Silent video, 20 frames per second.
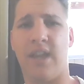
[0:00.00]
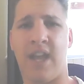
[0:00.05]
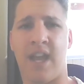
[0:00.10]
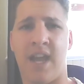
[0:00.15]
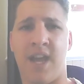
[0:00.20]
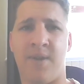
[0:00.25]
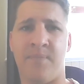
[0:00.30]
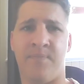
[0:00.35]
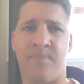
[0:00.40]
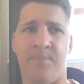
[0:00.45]

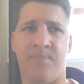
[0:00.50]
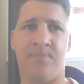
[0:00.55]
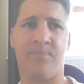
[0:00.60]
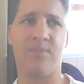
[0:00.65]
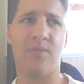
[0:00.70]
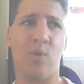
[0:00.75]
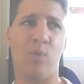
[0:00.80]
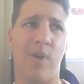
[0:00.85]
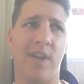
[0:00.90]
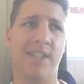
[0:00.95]
Um,
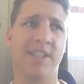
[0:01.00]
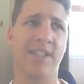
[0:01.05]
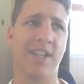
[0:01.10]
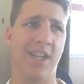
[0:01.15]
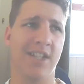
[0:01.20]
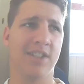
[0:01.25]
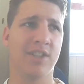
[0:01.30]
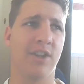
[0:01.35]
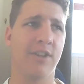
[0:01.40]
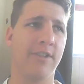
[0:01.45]
West
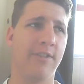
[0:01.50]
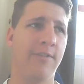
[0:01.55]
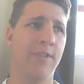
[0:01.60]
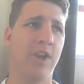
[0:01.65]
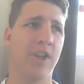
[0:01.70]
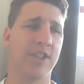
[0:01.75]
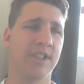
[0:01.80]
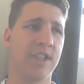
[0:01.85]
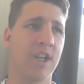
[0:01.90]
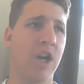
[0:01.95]
Coast got the
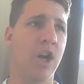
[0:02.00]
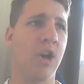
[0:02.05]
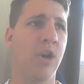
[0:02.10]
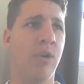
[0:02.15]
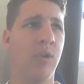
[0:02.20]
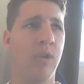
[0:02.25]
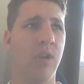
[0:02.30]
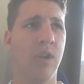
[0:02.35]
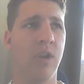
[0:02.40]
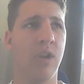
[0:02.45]
first
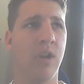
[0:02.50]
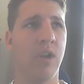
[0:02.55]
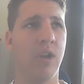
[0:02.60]
goal,